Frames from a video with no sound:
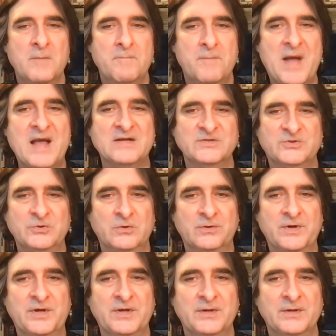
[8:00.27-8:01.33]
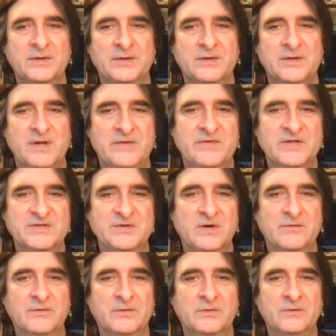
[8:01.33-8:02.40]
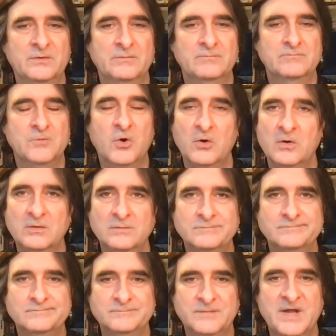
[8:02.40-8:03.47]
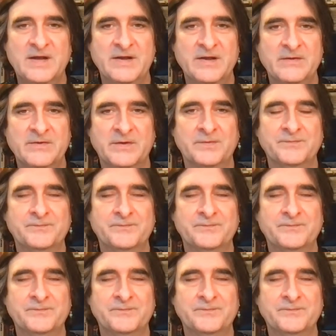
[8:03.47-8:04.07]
backstory in this novel, or any other?